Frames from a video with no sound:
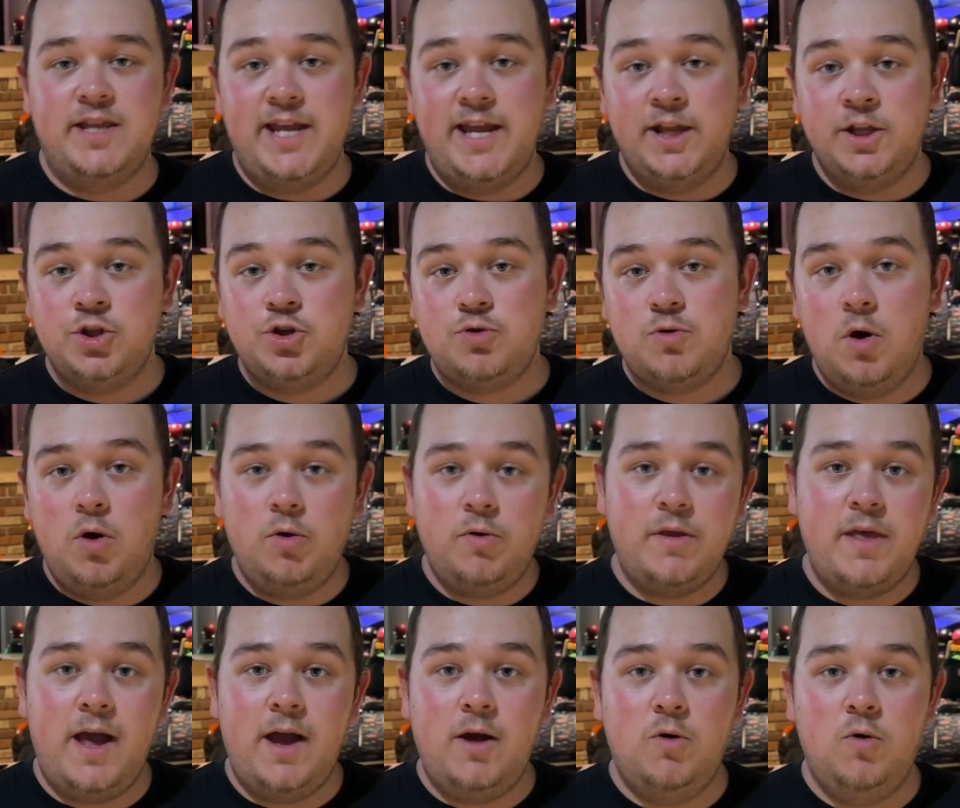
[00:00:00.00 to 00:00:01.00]
intro to
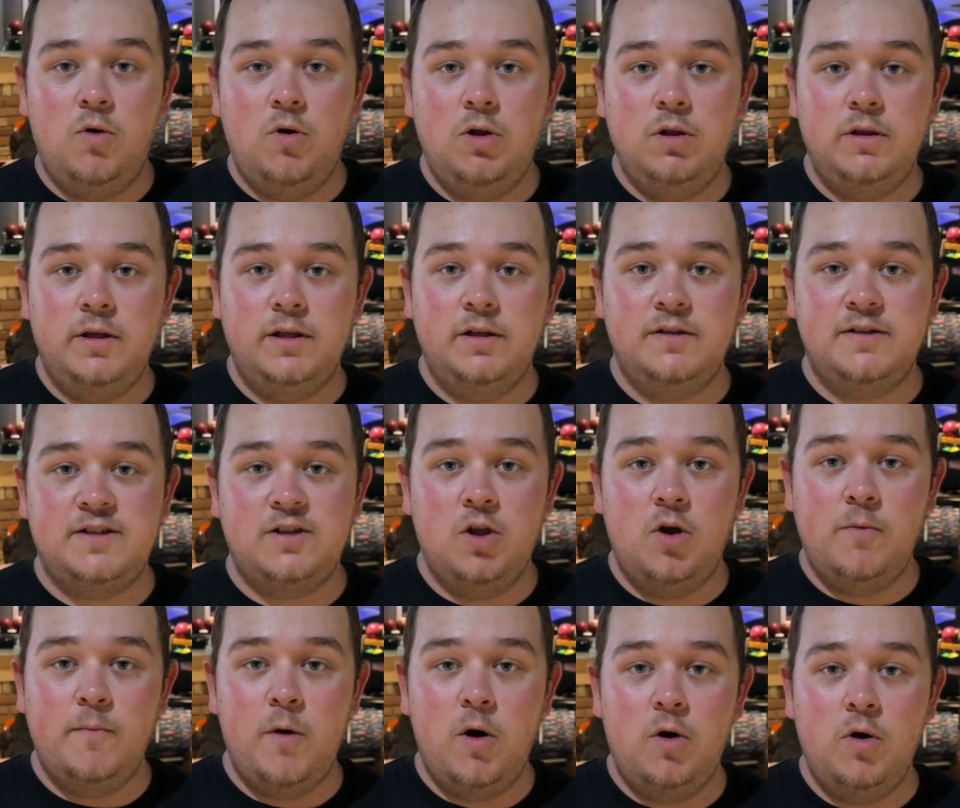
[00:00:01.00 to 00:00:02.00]
that whole little
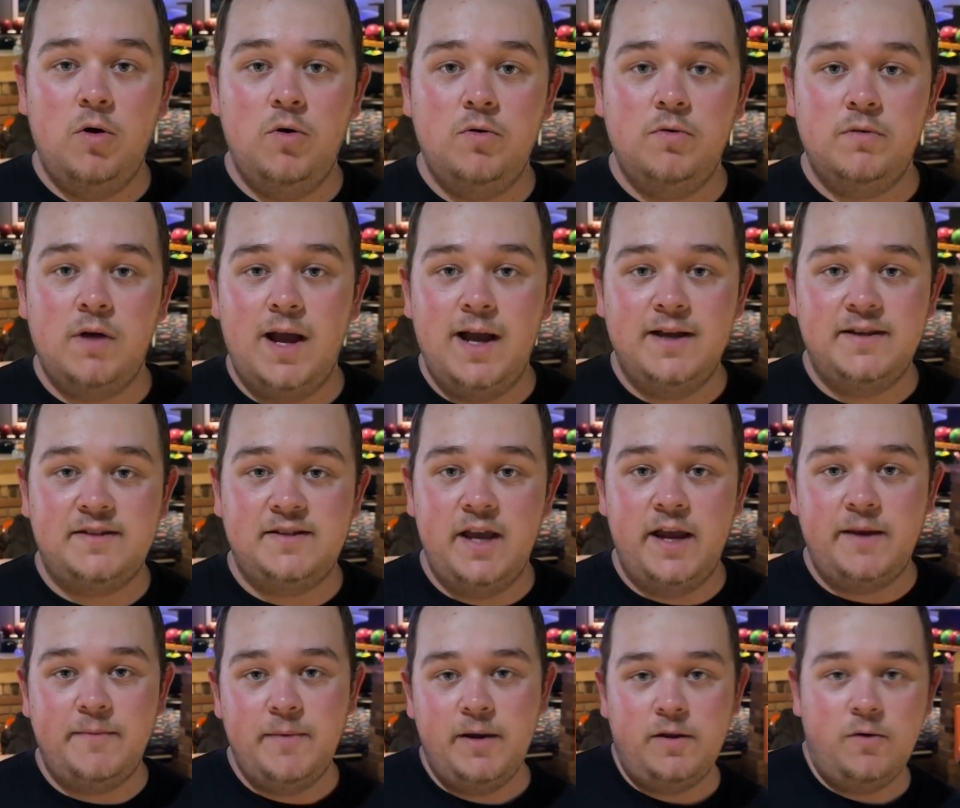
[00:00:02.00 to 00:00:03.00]
slow-mo
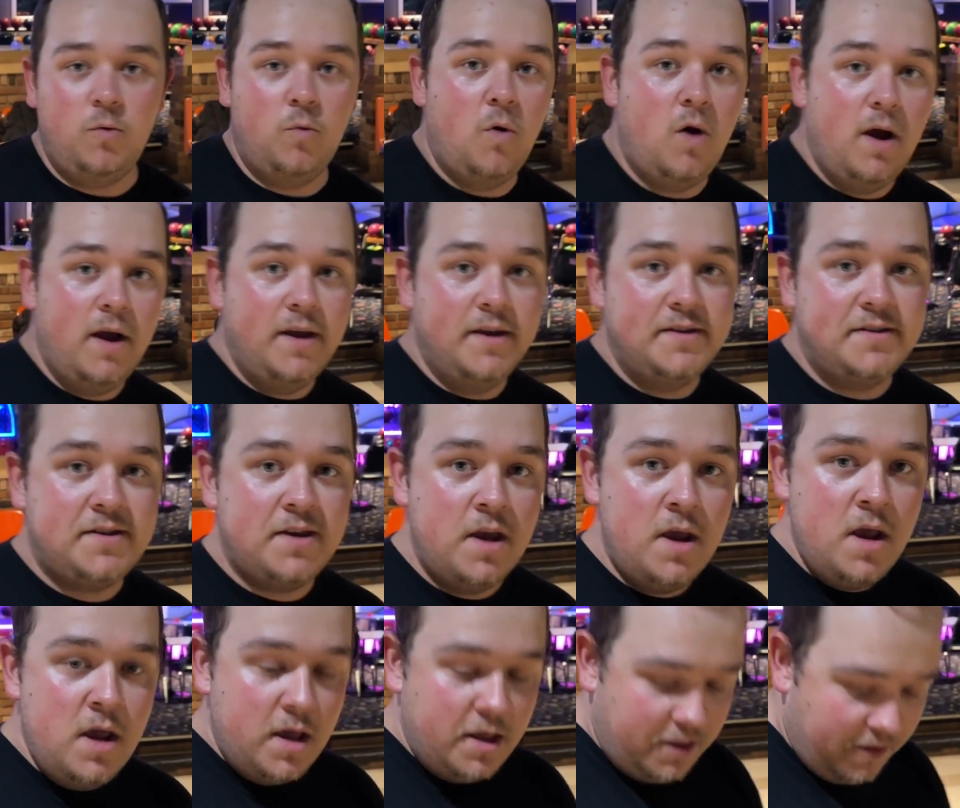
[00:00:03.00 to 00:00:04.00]
segment was
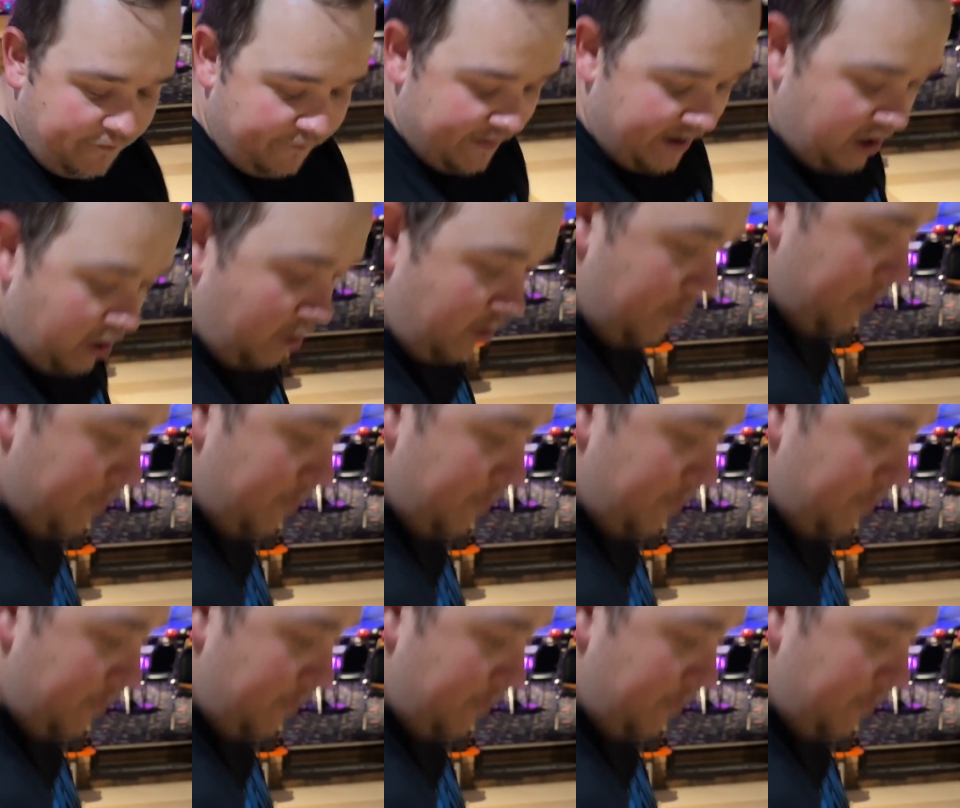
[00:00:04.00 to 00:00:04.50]
the finger